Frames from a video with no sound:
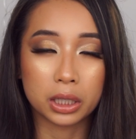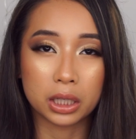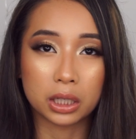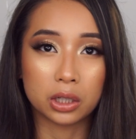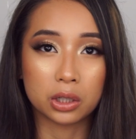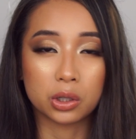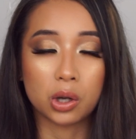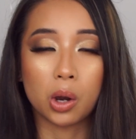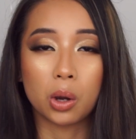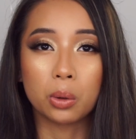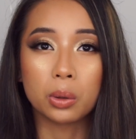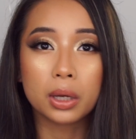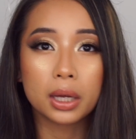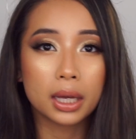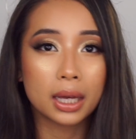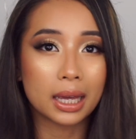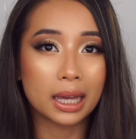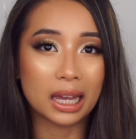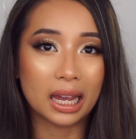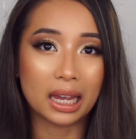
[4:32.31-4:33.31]
going to go
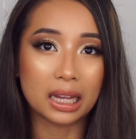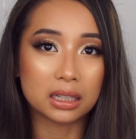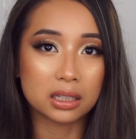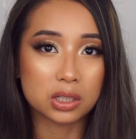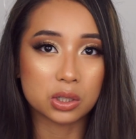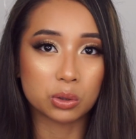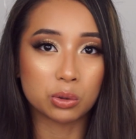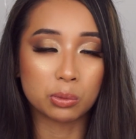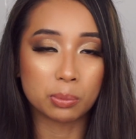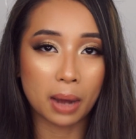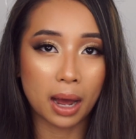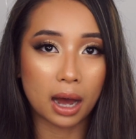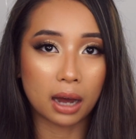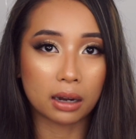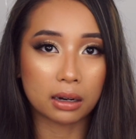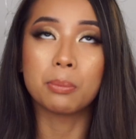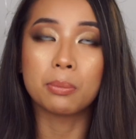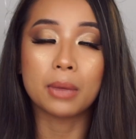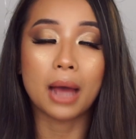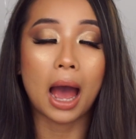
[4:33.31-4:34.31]
into
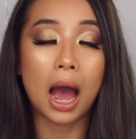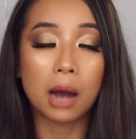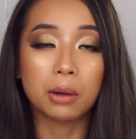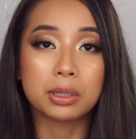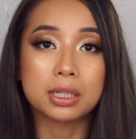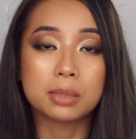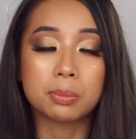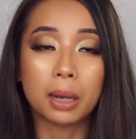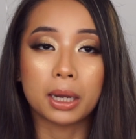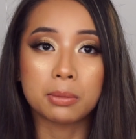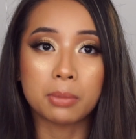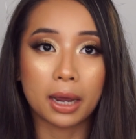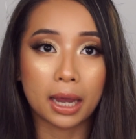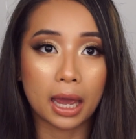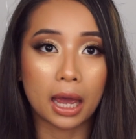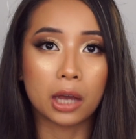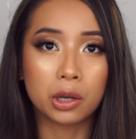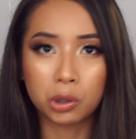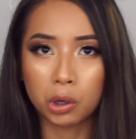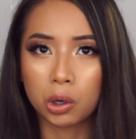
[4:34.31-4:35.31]
about how it's made my
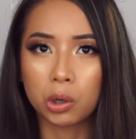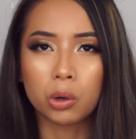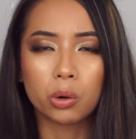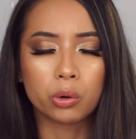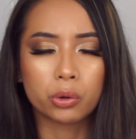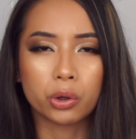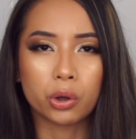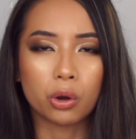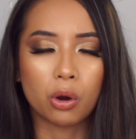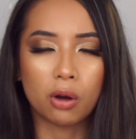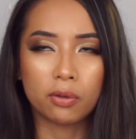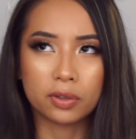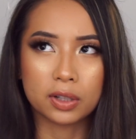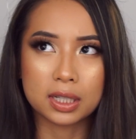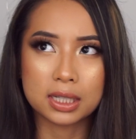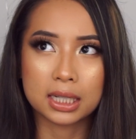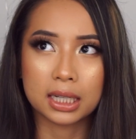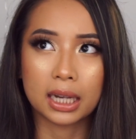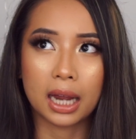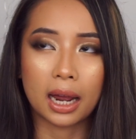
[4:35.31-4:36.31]
hair grow, although
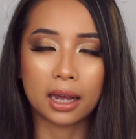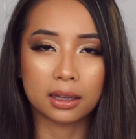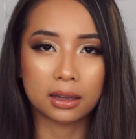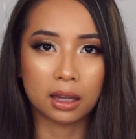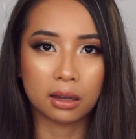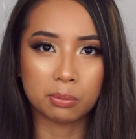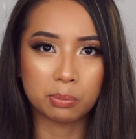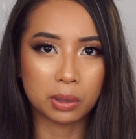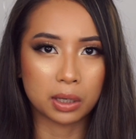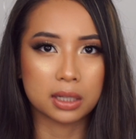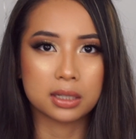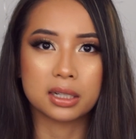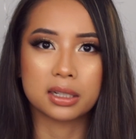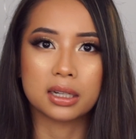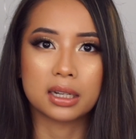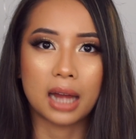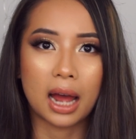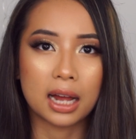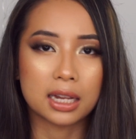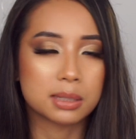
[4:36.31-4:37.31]
obviously I think because it
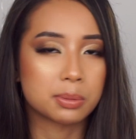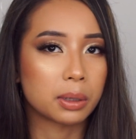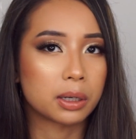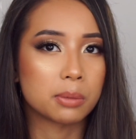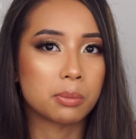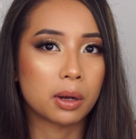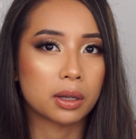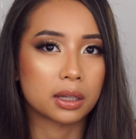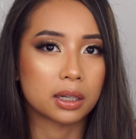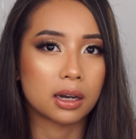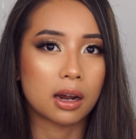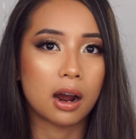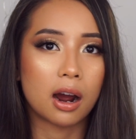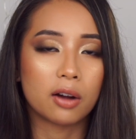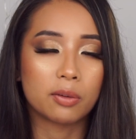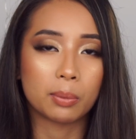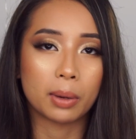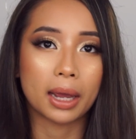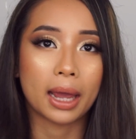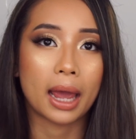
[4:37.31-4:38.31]
has been a month and a
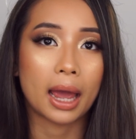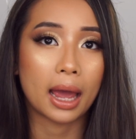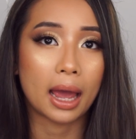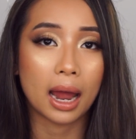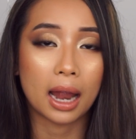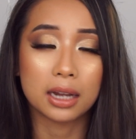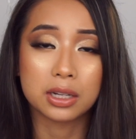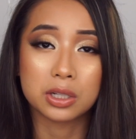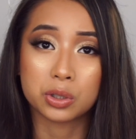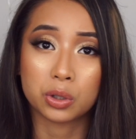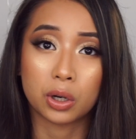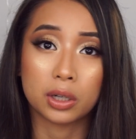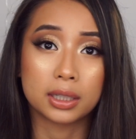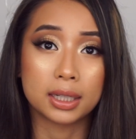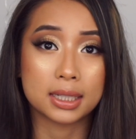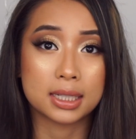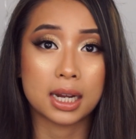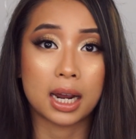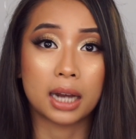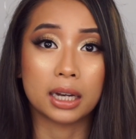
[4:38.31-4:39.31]
half, my hair has grown a
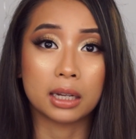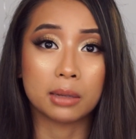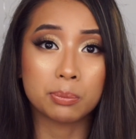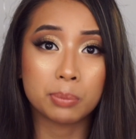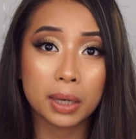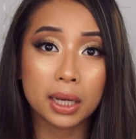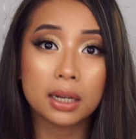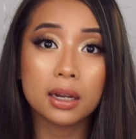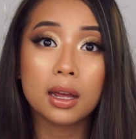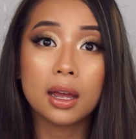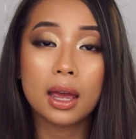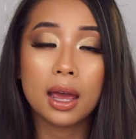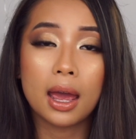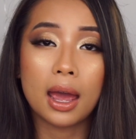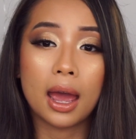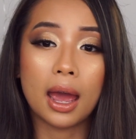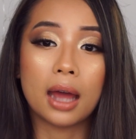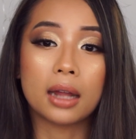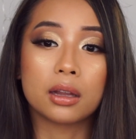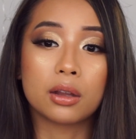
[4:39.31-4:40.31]
tiny bit,
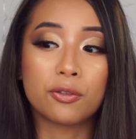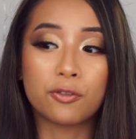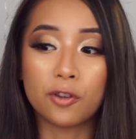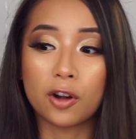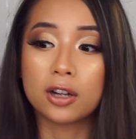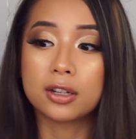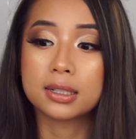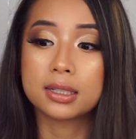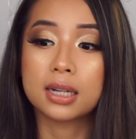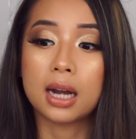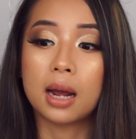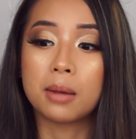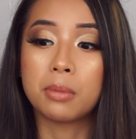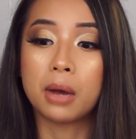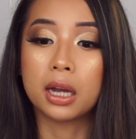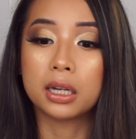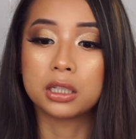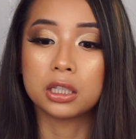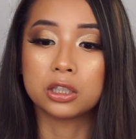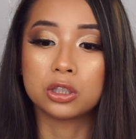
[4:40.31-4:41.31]
and the first time
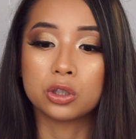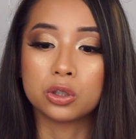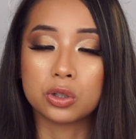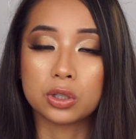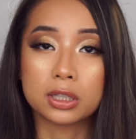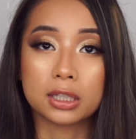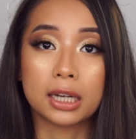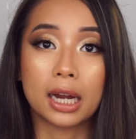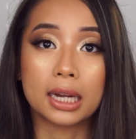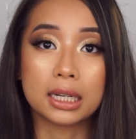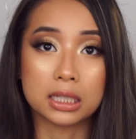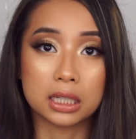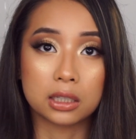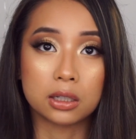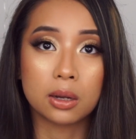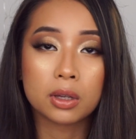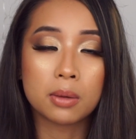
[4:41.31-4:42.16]
I did use it, I did